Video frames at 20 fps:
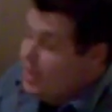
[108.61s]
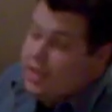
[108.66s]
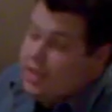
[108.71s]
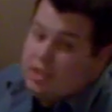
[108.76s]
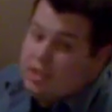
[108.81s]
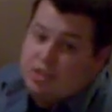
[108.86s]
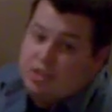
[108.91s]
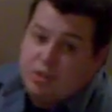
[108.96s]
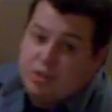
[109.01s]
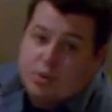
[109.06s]

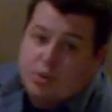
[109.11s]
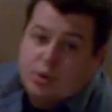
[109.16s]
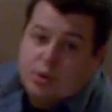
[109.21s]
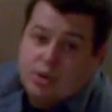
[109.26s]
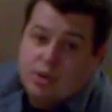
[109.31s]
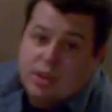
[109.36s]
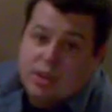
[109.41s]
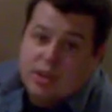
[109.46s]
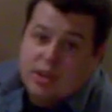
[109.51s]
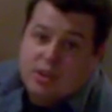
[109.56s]
making
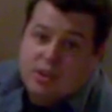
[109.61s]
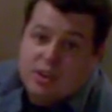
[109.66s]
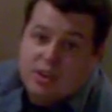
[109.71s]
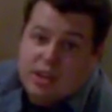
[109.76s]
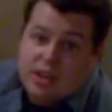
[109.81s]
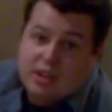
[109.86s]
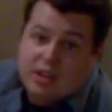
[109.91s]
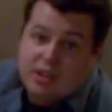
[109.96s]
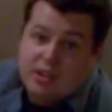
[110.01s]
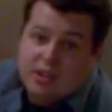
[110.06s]
sure that
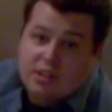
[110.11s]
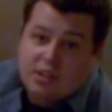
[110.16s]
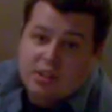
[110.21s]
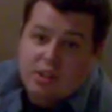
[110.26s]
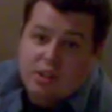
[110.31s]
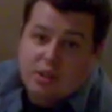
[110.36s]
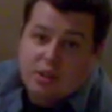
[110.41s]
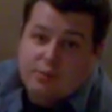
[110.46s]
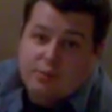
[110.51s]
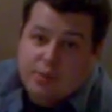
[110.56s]
you're
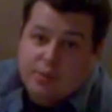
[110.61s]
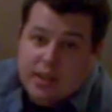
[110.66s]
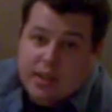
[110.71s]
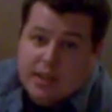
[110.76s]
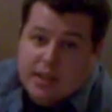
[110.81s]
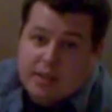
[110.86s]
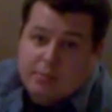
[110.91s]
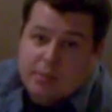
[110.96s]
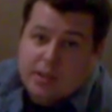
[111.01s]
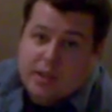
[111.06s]
getting good
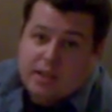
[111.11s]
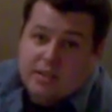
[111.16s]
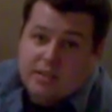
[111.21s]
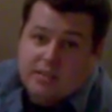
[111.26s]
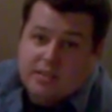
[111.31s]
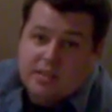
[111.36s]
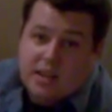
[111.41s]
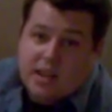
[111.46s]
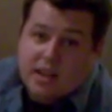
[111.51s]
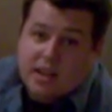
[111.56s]
flame and
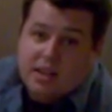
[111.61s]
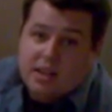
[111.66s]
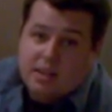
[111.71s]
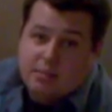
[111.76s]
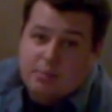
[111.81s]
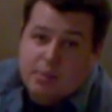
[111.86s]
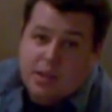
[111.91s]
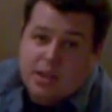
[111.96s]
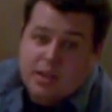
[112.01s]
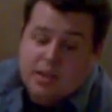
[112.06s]
it's not
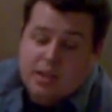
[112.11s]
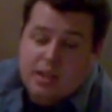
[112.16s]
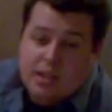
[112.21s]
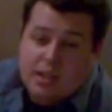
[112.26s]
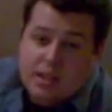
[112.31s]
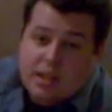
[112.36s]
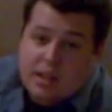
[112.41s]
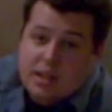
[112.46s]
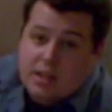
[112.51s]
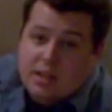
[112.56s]
going to
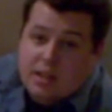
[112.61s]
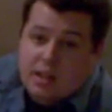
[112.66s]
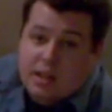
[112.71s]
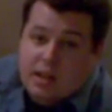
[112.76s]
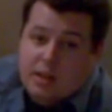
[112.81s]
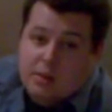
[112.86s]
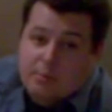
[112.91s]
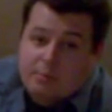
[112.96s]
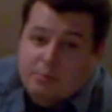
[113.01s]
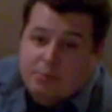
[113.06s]
be
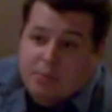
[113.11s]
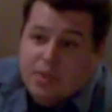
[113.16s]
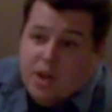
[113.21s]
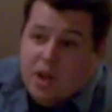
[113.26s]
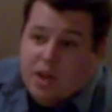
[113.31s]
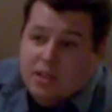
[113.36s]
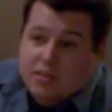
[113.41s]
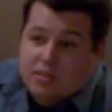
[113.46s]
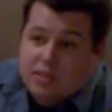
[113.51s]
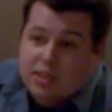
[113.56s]

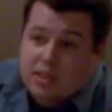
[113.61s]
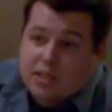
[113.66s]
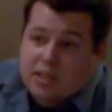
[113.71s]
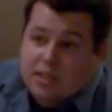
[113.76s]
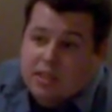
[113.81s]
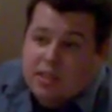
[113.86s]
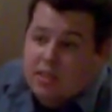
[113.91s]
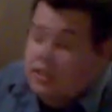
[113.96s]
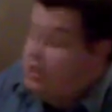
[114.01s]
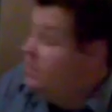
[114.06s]

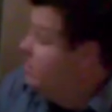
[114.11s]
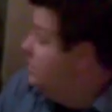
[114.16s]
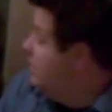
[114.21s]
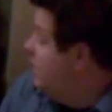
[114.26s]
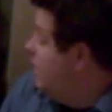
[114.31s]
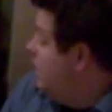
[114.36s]
causing